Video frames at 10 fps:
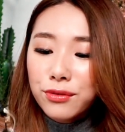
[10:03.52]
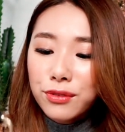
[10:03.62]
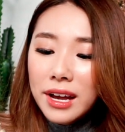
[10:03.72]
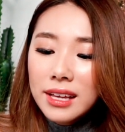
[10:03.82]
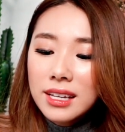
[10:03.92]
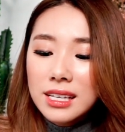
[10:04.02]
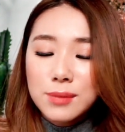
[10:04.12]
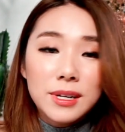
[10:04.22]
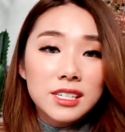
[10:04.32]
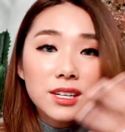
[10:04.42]
for a friend,
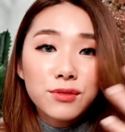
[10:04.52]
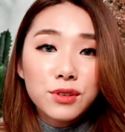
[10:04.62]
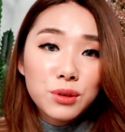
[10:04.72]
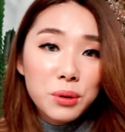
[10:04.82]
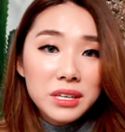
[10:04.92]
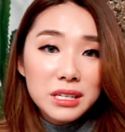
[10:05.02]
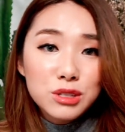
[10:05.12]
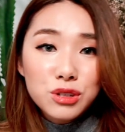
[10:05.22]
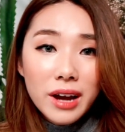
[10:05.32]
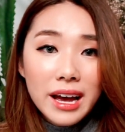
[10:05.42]
especially if you know he
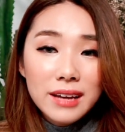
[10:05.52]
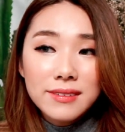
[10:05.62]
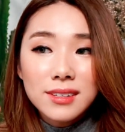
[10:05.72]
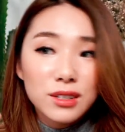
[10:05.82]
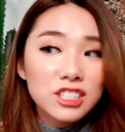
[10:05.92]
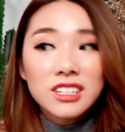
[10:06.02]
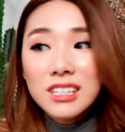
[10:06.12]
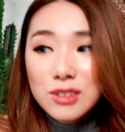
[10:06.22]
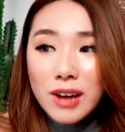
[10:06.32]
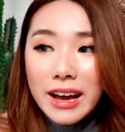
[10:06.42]
drives or
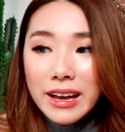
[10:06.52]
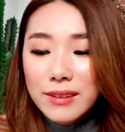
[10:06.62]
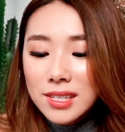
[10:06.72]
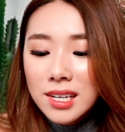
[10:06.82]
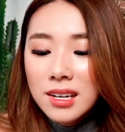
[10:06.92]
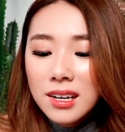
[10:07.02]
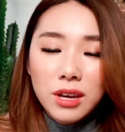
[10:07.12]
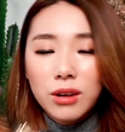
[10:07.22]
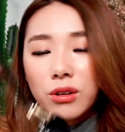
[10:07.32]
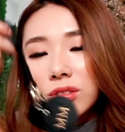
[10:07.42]
she drives. You
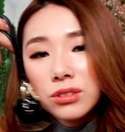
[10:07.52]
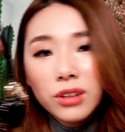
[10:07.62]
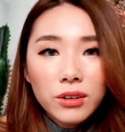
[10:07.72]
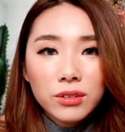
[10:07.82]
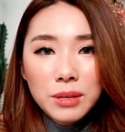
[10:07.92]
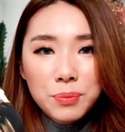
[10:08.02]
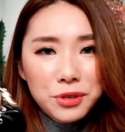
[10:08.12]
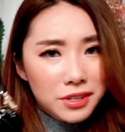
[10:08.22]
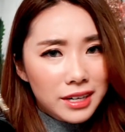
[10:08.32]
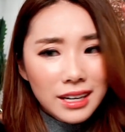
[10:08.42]
can not only
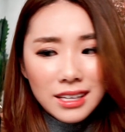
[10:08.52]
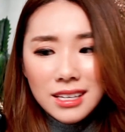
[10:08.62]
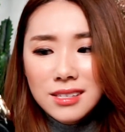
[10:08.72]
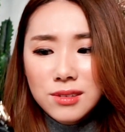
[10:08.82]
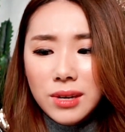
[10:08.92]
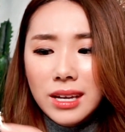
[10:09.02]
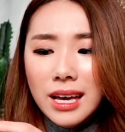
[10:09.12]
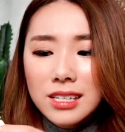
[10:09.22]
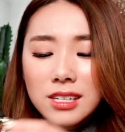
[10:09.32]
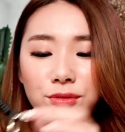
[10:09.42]
put your car keys, you can
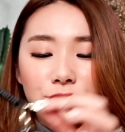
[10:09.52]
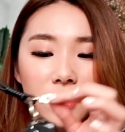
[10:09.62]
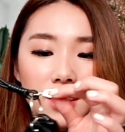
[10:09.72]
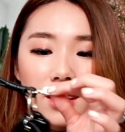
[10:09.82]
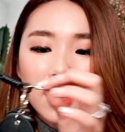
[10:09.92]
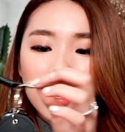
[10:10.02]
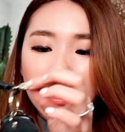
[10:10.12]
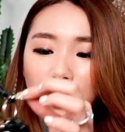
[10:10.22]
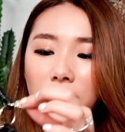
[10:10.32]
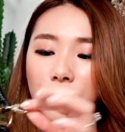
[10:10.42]
actually fit
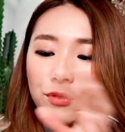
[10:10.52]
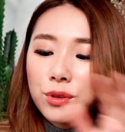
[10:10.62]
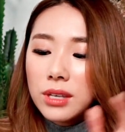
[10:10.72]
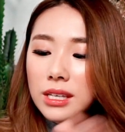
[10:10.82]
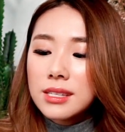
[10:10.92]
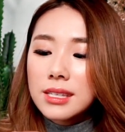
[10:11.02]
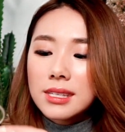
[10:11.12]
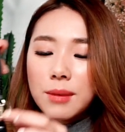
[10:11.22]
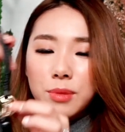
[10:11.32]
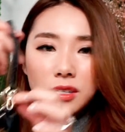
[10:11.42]
quite a few keys
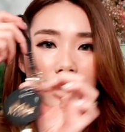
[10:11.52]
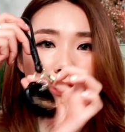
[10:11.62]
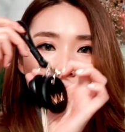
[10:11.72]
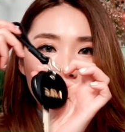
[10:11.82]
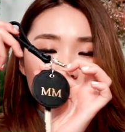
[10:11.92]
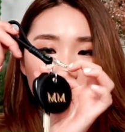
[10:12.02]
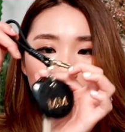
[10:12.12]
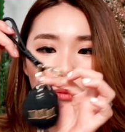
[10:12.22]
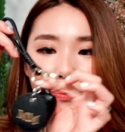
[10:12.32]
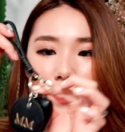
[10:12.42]
inside because this ring is
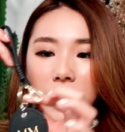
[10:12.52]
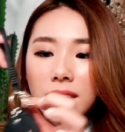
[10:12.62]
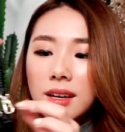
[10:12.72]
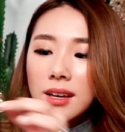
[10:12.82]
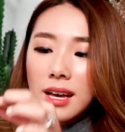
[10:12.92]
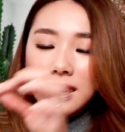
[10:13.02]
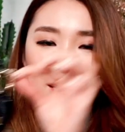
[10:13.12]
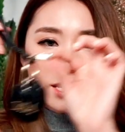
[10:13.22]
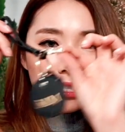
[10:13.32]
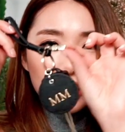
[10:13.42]
kind of big,
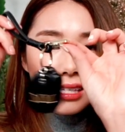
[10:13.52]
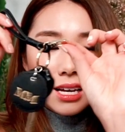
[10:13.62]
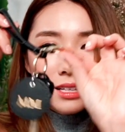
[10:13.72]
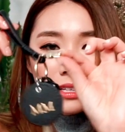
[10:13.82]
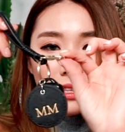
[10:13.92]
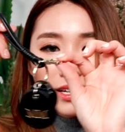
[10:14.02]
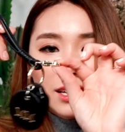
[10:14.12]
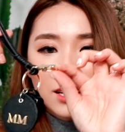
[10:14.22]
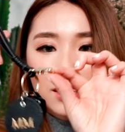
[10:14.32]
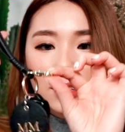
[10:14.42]
and there's this other thing
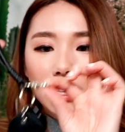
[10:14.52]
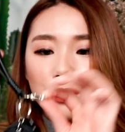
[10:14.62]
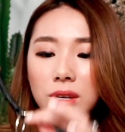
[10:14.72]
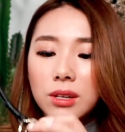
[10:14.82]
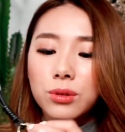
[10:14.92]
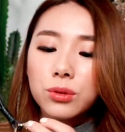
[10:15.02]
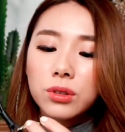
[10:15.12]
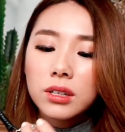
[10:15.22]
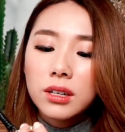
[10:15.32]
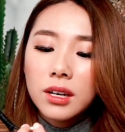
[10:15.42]
here that you can
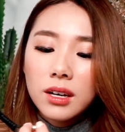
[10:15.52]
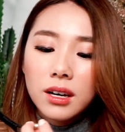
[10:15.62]
hook,